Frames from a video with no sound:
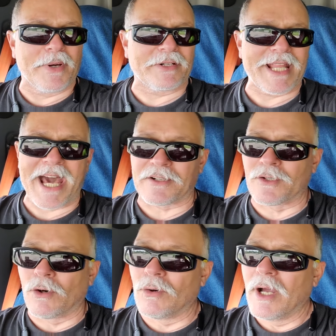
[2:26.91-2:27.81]

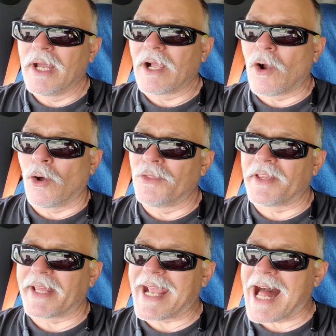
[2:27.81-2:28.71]
Bernardo
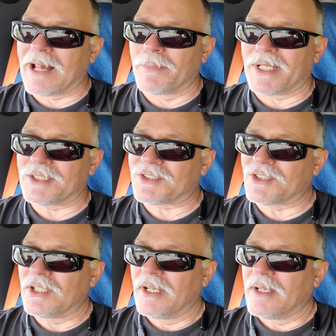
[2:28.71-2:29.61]
Conde de Galvez,